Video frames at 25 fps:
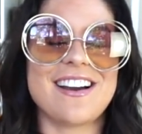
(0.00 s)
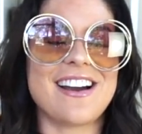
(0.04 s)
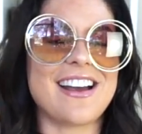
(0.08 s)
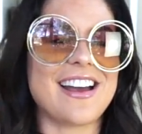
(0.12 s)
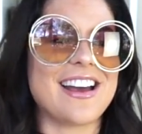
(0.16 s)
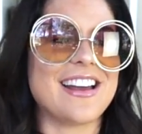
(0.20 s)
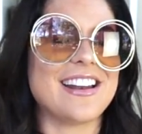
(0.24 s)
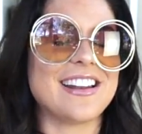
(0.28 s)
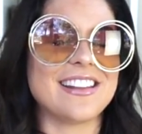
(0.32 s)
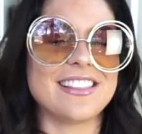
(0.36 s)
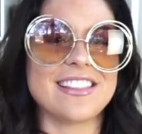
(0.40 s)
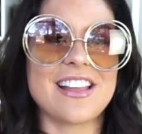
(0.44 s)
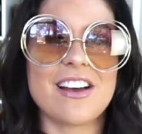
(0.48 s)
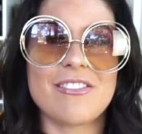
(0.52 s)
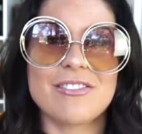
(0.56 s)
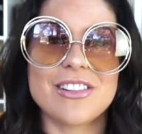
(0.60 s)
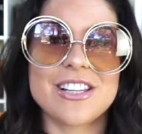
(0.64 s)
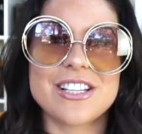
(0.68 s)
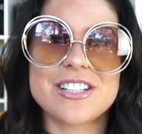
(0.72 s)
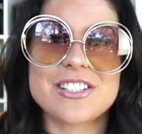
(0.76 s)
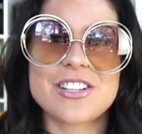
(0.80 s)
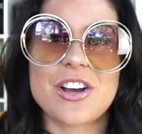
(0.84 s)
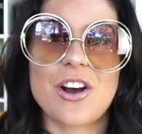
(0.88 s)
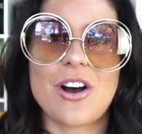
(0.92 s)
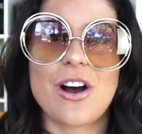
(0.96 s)
I had a
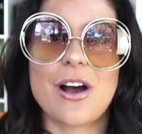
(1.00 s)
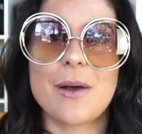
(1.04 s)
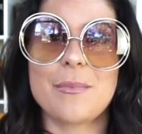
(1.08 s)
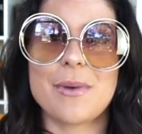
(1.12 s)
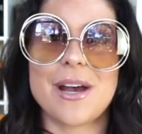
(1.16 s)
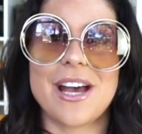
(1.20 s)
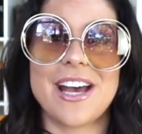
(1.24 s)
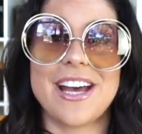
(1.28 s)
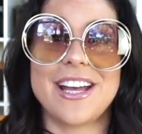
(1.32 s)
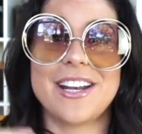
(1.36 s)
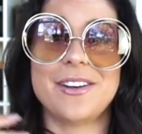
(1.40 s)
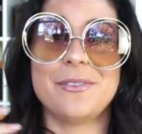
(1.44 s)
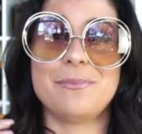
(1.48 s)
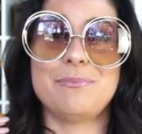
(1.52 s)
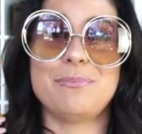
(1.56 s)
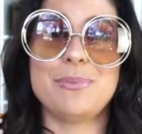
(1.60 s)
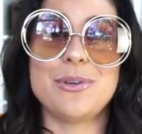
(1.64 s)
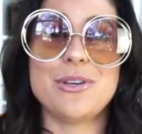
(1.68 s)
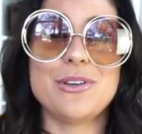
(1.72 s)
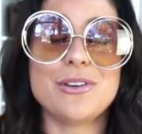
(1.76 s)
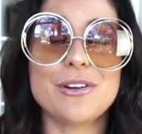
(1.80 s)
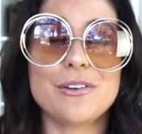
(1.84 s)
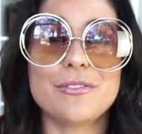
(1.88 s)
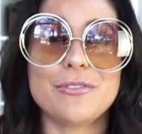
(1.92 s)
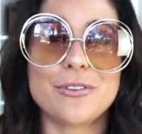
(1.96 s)
lovely time. I had a
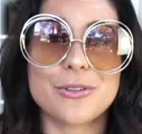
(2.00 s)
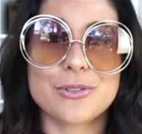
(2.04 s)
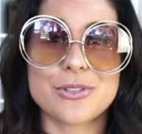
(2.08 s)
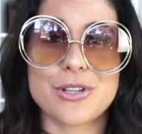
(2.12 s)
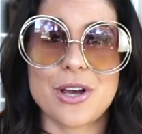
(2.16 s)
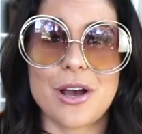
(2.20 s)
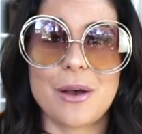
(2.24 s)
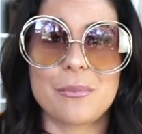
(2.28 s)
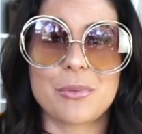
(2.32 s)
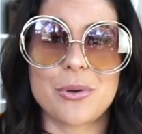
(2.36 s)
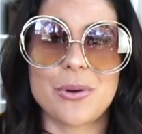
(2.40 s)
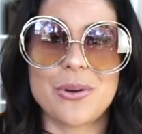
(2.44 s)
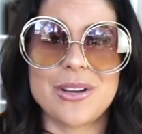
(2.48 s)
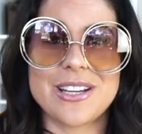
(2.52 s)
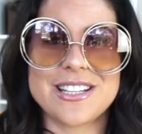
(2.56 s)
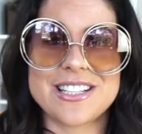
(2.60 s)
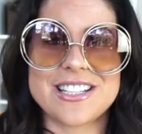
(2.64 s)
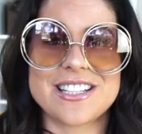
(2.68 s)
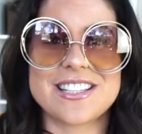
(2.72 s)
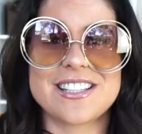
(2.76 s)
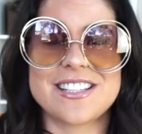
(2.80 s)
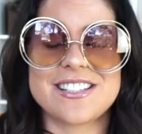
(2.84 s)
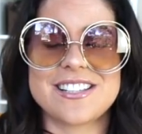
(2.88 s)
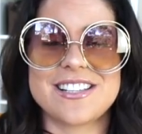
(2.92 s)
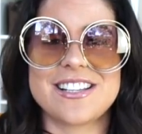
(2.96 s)
beautiful time going
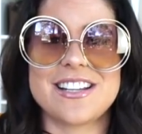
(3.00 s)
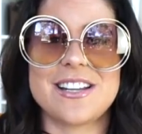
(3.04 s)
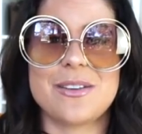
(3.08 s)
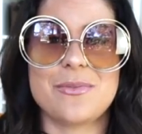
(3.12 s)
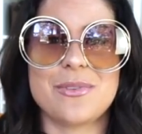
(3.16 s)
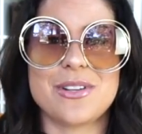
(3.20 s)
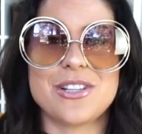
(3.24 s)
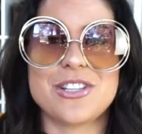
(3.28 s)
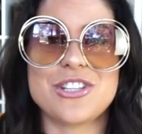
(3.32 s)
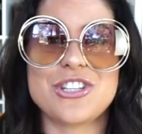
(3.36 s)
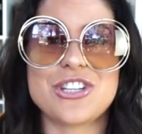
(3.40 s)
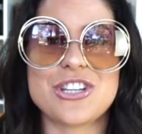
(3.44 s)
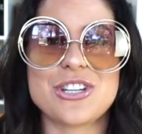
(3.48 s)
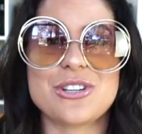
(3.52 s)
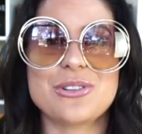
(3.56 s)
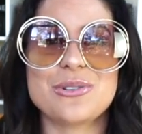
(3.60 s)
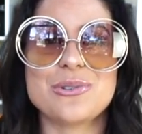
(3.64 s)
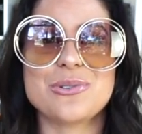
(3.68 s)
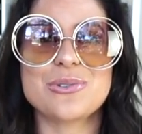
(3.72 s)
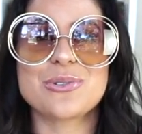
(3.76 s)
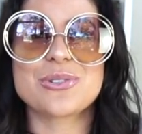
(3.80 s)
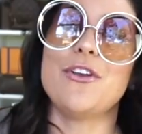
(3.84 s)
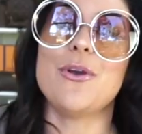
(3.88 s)
into the city with Jill.